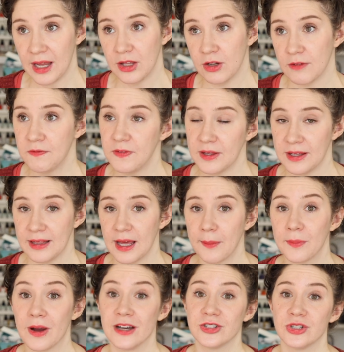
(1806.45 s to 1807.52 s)
and you're feeling that
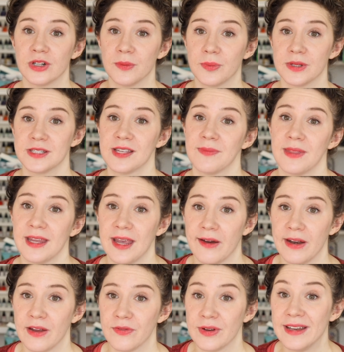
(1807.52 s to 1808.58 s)
pressure to put something
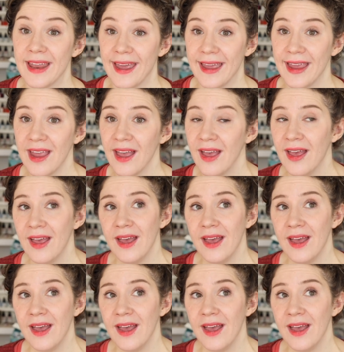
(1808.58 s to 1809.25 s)
out every day.